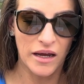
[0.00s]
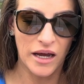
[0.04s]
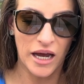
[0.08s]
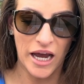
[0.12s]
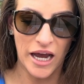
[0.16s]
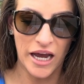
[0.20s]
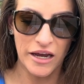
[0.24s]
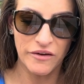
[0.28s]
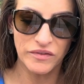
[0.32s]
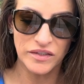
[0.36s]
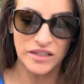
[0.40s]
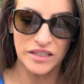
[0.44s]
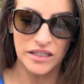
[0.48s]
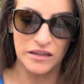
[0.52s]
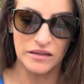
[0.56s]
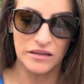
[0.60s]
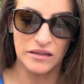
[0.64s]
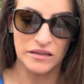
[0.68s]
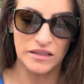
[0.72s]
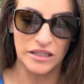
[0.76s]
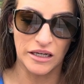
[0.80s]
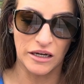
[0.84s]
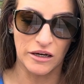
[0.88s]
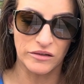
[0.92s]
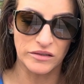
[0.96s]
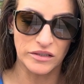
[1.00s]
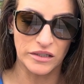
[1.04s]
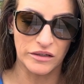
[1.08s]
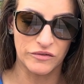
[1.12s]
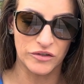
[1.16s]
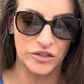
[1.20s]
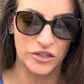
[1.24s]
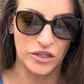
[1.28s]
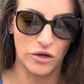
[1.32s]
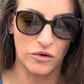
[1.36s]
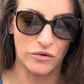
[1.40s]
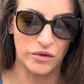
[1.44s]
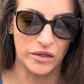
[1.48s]
I've seen this house. I've
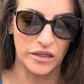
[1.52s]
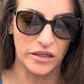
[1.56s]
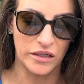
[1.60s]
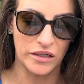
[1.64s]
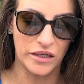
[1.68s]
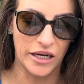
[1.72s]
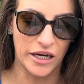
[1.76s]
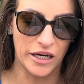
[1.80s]
shown it